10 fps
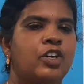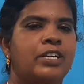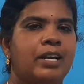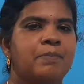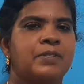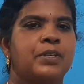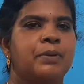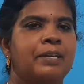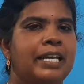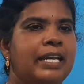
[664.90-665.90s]

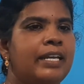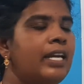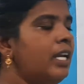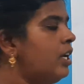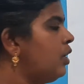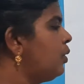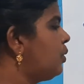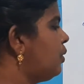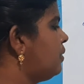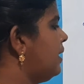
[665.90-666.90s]
observe any
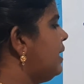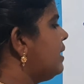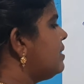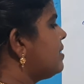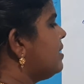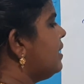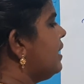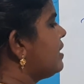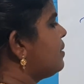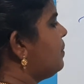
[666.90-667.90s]
growth. In this third
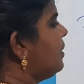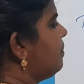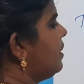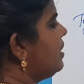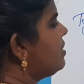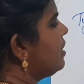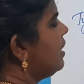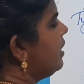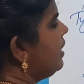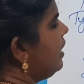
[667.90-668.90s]
experiment,
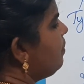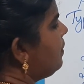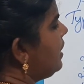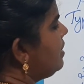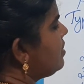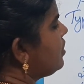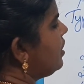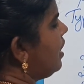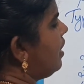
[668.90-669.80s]
he placed the